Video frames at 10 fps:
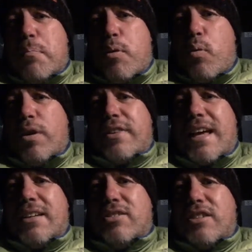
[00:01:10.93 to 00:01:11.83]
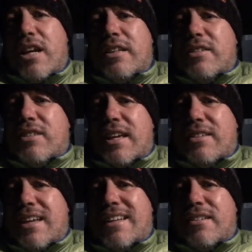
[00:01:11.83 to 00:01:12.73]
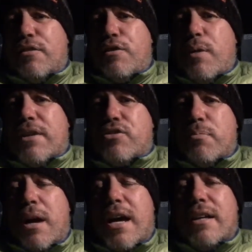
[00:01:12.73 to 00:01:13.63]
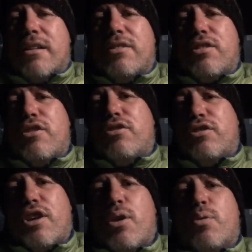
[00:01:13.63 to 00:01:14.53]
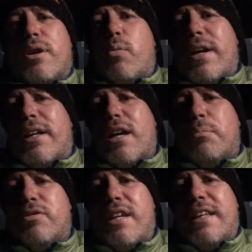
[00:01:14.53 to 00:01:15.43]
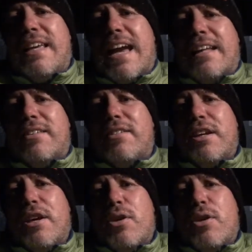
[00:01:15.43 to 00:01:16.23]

But what that has done is added a few extra miles, so that when it comes near the end,